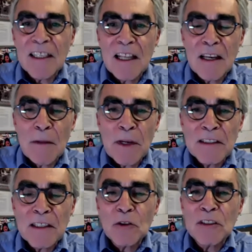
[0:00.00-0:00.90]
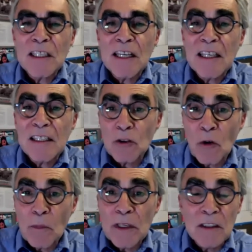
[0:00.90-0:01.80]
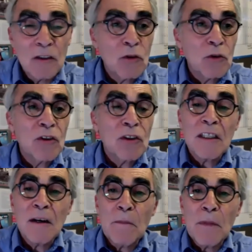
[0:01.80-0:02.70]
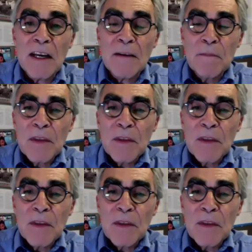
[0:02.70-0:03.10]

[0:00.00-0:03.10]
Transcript: that La Plaza Cocina is open. So you could come by